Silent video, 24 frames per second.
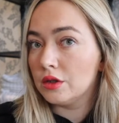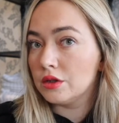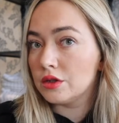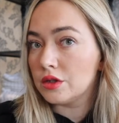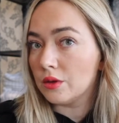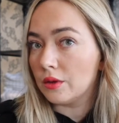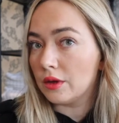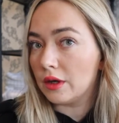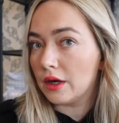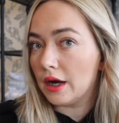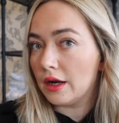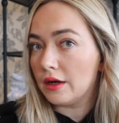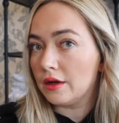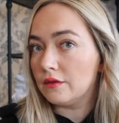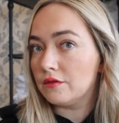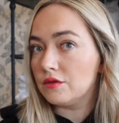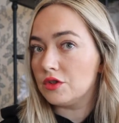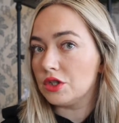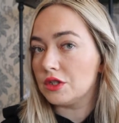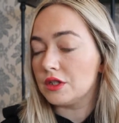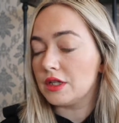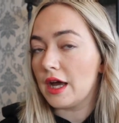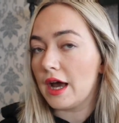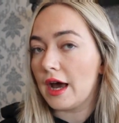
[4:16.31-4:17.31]
So it kind of
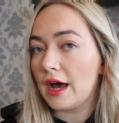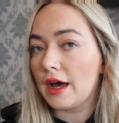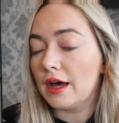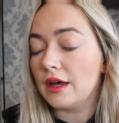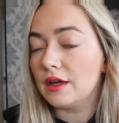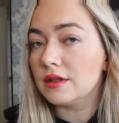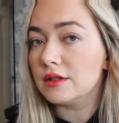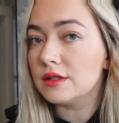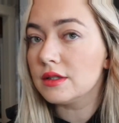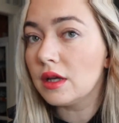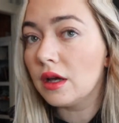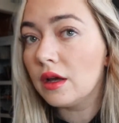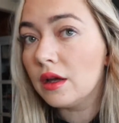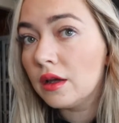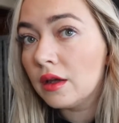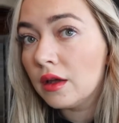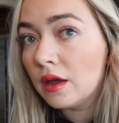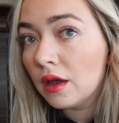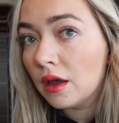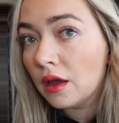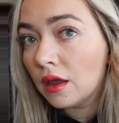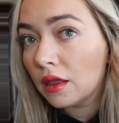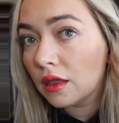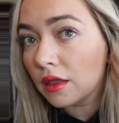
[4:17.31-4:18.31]
just has
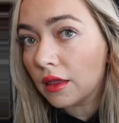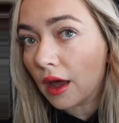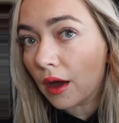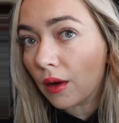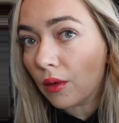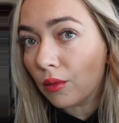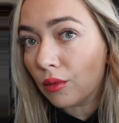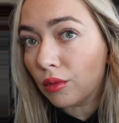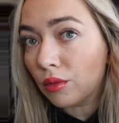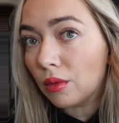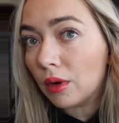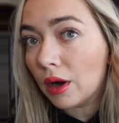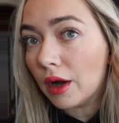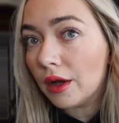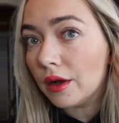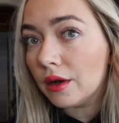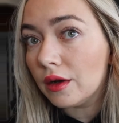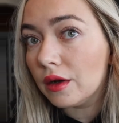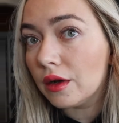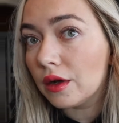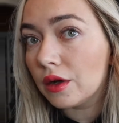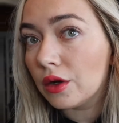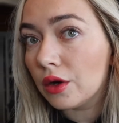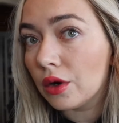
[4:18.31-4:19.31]
that
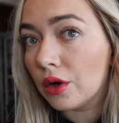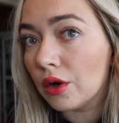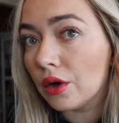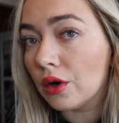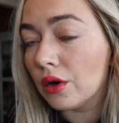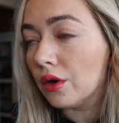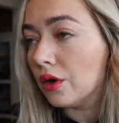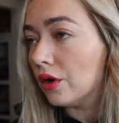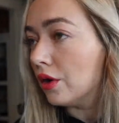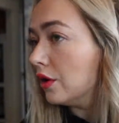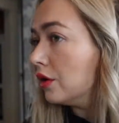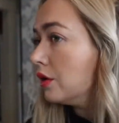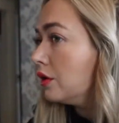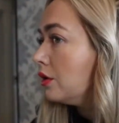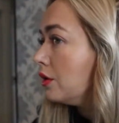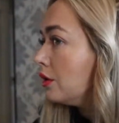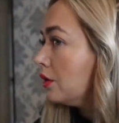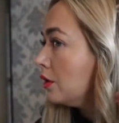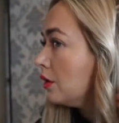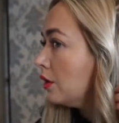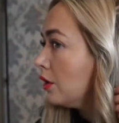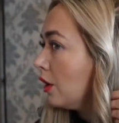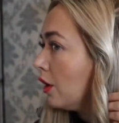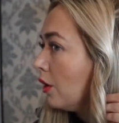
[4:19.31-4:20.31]
one curl
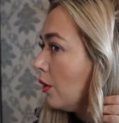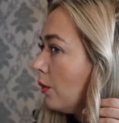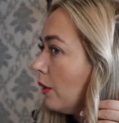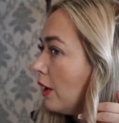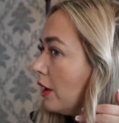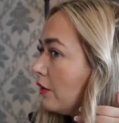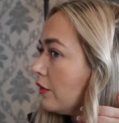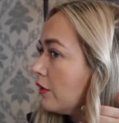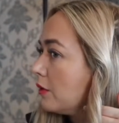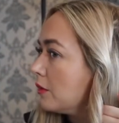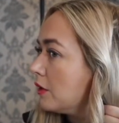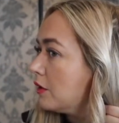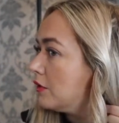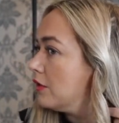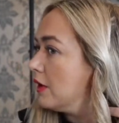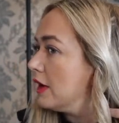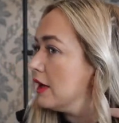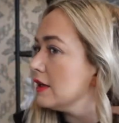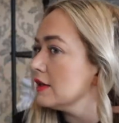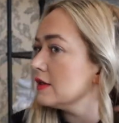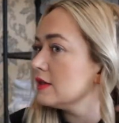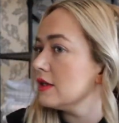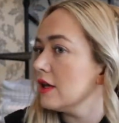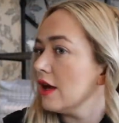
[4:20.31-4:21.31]
away from the
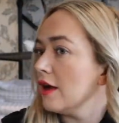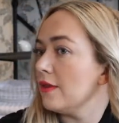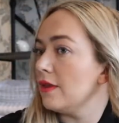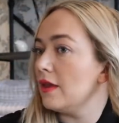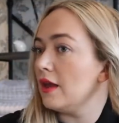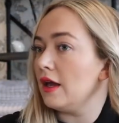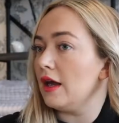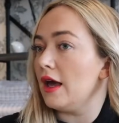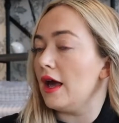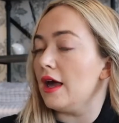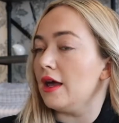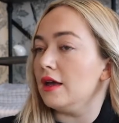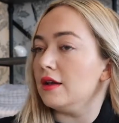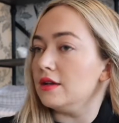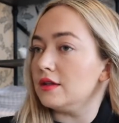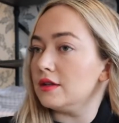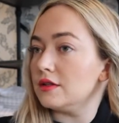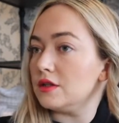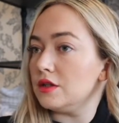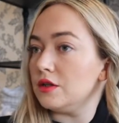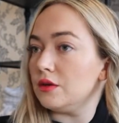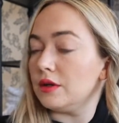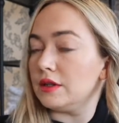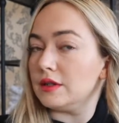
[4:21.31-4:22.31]
face, and the end,
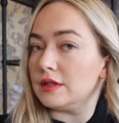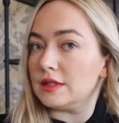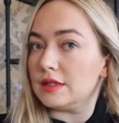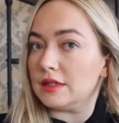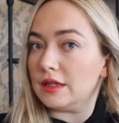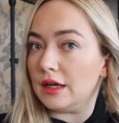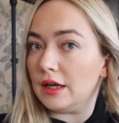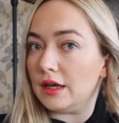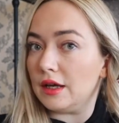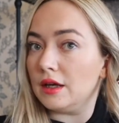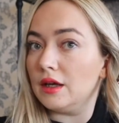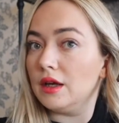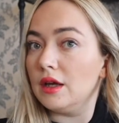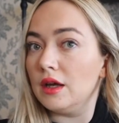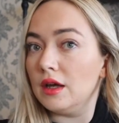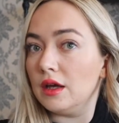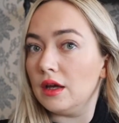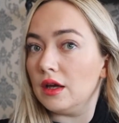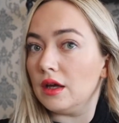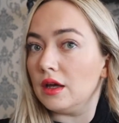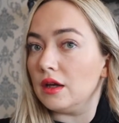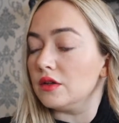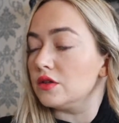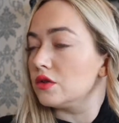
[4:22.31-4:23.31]
as you can see,
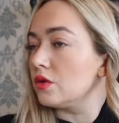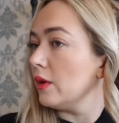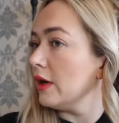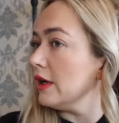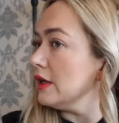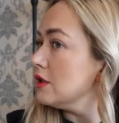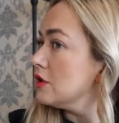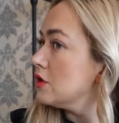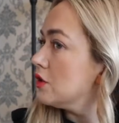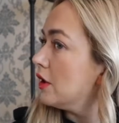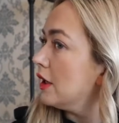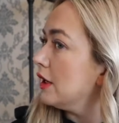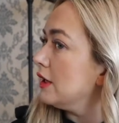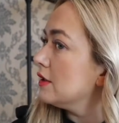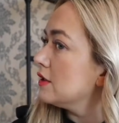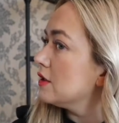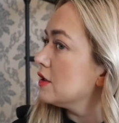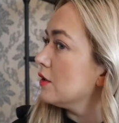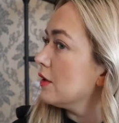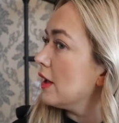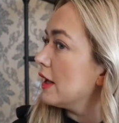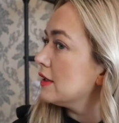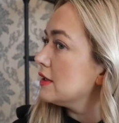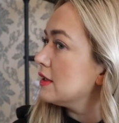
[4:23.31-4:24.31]
is quite straight.
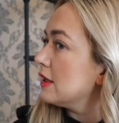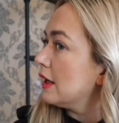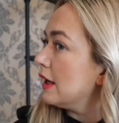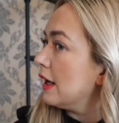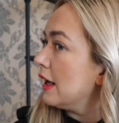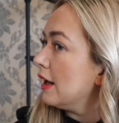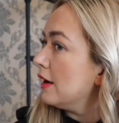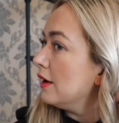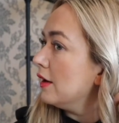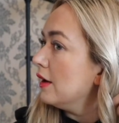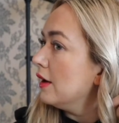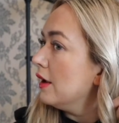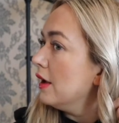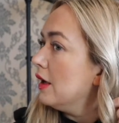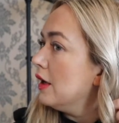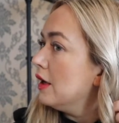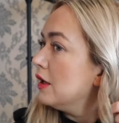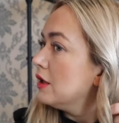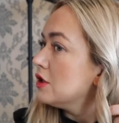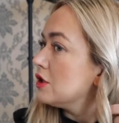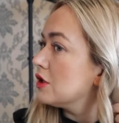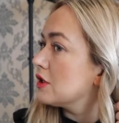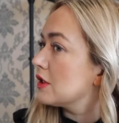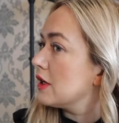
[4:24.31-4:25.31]
So that's, again,
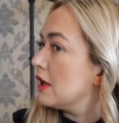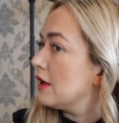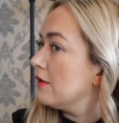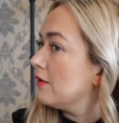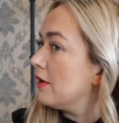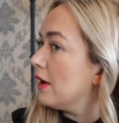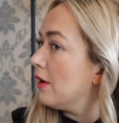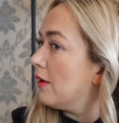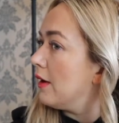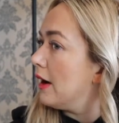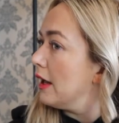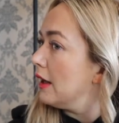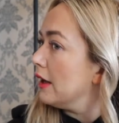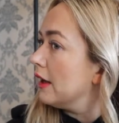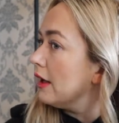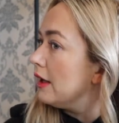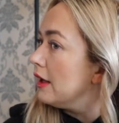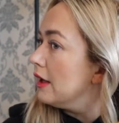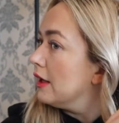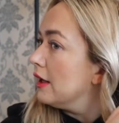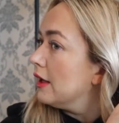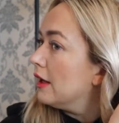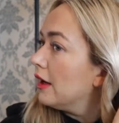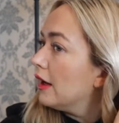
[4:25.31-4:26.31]
just kind of how I
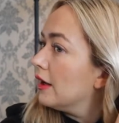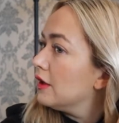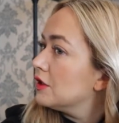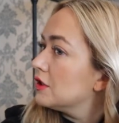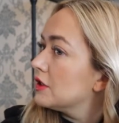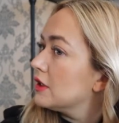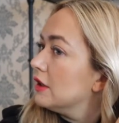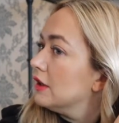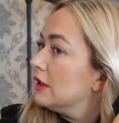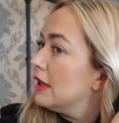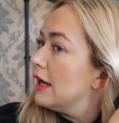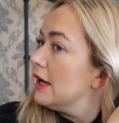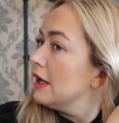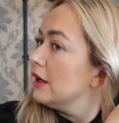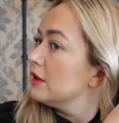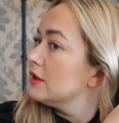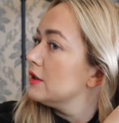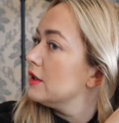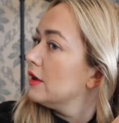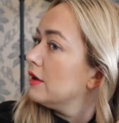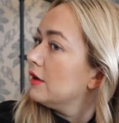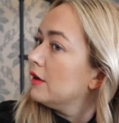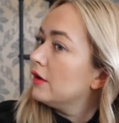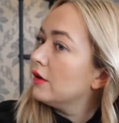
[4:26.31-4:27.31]
like it, and I just let
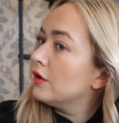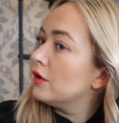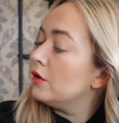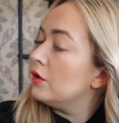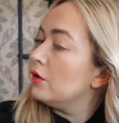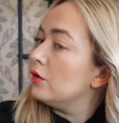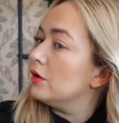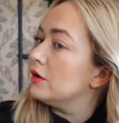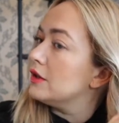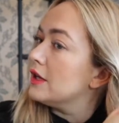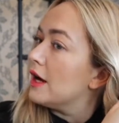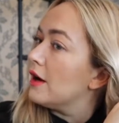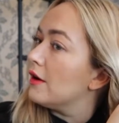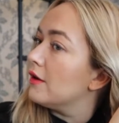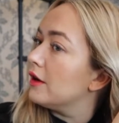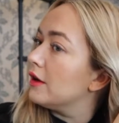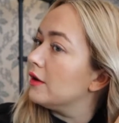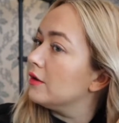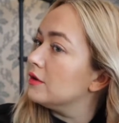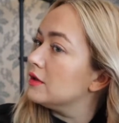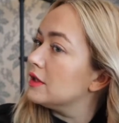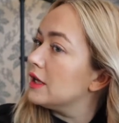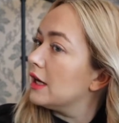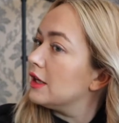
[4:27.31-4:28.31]
it cool down. I
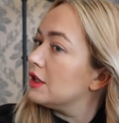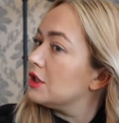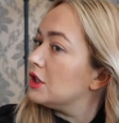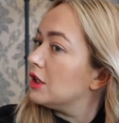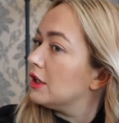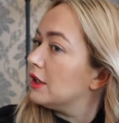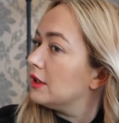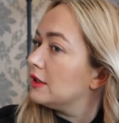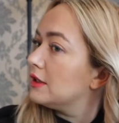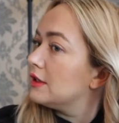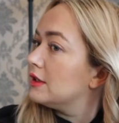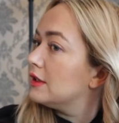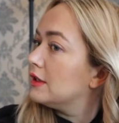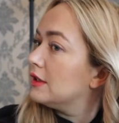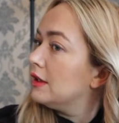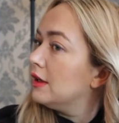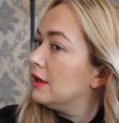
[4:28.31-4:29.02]
don't touch it.